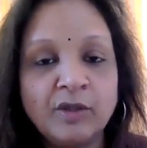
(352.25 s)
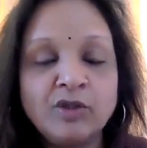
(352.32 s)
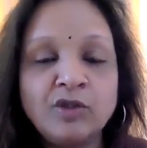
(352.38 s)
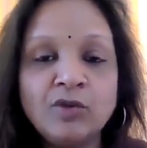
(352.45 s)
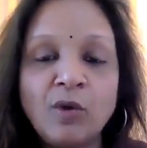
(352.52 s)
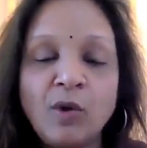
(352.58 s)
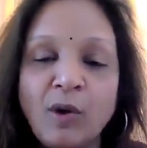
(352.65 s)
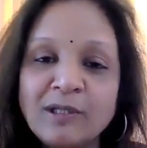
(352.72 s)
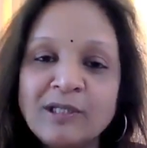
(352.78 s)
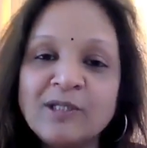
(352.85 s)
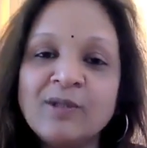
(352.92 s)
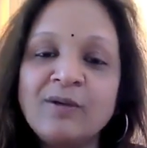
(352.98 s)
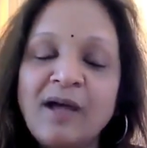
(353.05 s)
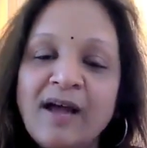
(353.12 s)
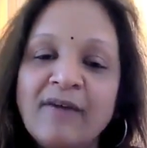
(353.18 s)
you
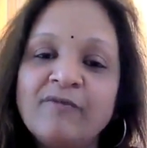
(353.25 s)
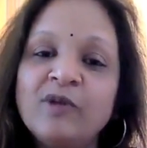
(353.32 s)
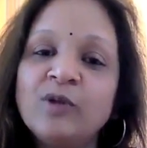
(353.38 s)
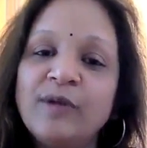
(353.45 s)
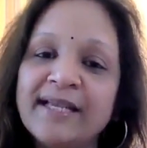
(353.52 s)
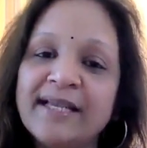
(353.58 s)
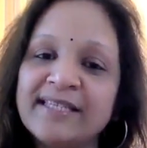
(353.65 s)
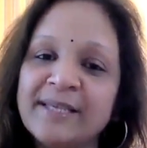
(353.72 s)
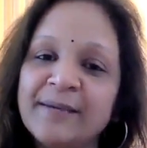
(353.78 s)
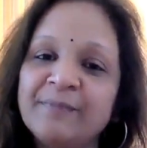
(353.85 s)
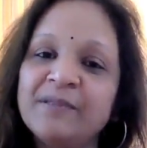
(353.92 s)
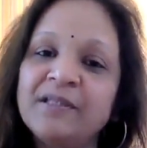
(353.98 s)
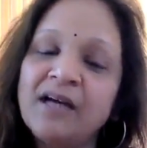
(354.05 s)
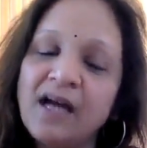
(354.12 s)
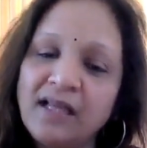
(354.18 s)
also have to
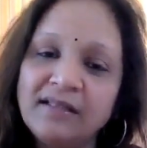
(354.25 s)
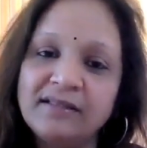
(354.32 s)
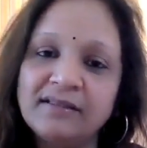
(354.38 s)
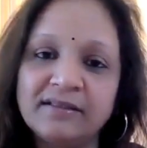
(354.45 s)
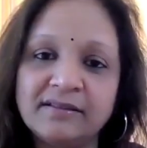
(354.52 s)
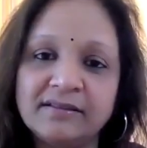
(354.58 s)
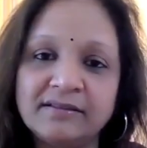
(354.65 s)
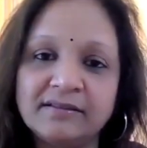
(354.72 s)
accept the other.